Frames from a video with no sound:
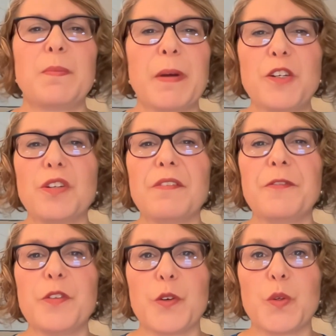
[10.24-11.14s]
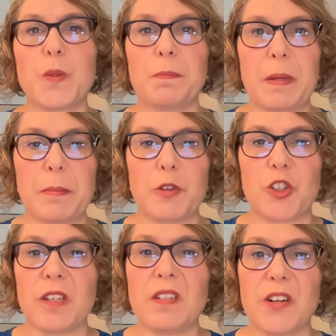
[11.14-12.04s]
Especially for those people
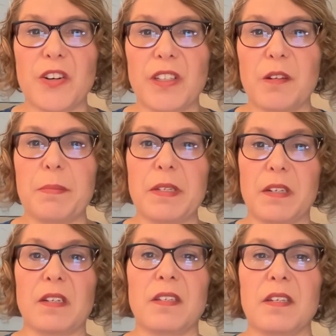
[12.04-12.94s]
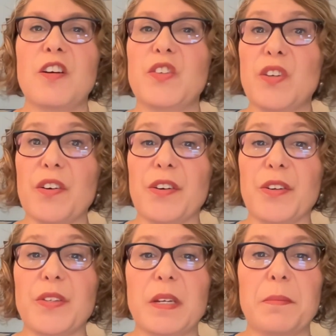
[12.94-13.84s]
just starting their business,
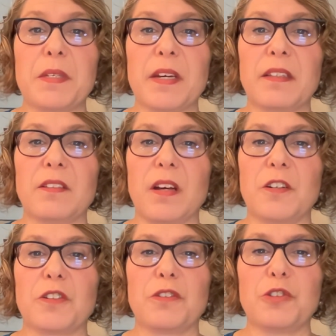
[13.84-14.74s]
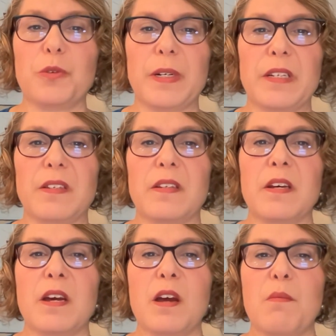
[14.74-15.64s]
Starter seems like the logical choice.
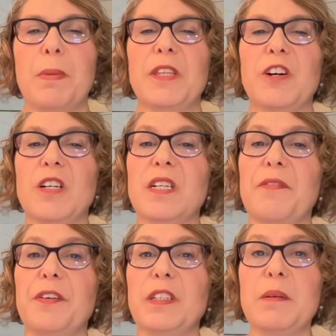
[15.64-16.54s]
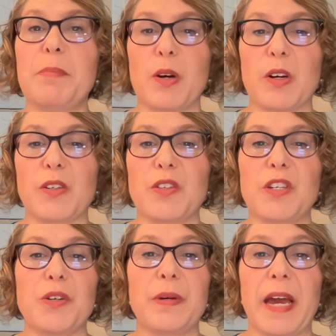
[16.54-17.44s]
But there are definitely
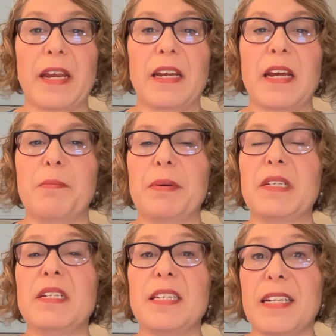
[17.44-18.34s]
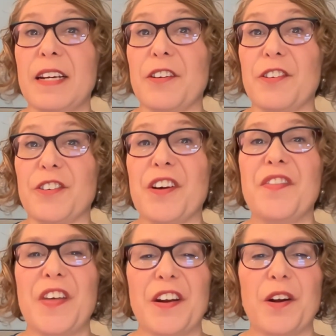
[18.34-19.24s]
perks you get in Business Standard
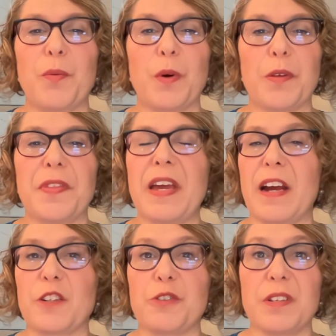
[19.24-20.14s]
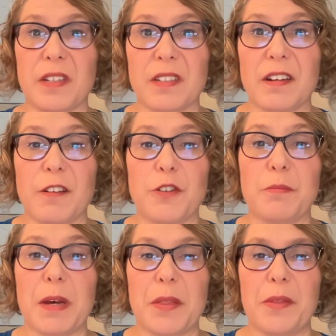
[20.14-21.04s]
that are worth the extra $6
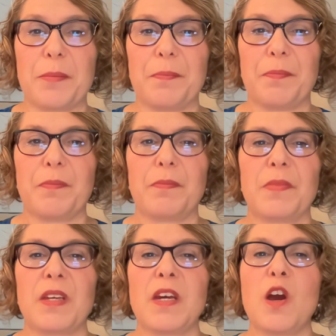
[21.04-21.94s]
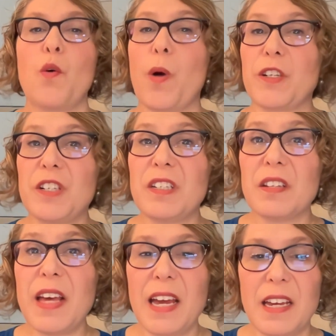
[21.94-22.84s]
a month. Watch
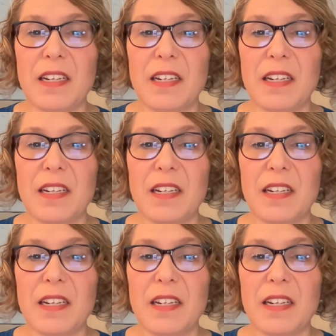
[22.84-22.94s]
until the